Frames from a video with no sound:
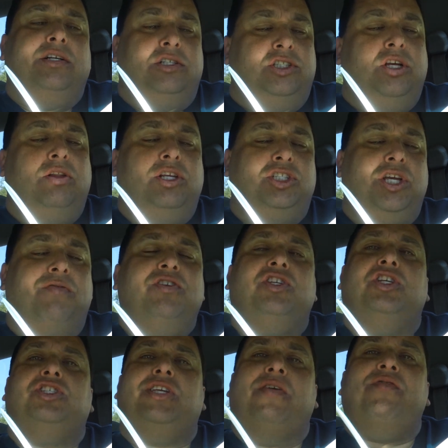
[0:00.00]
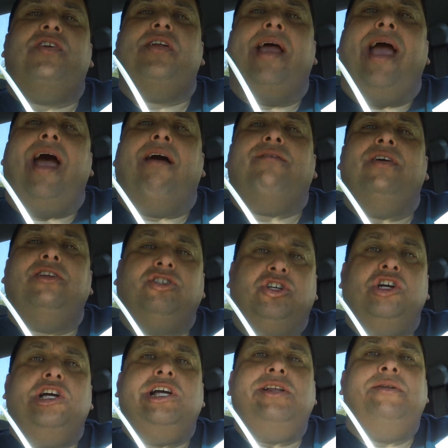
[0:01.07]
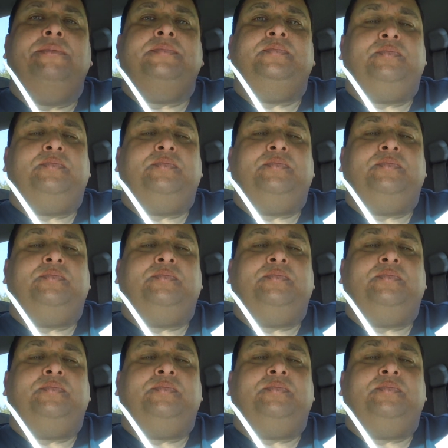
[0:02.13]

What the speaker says: So let's give this a 7.5. It's good.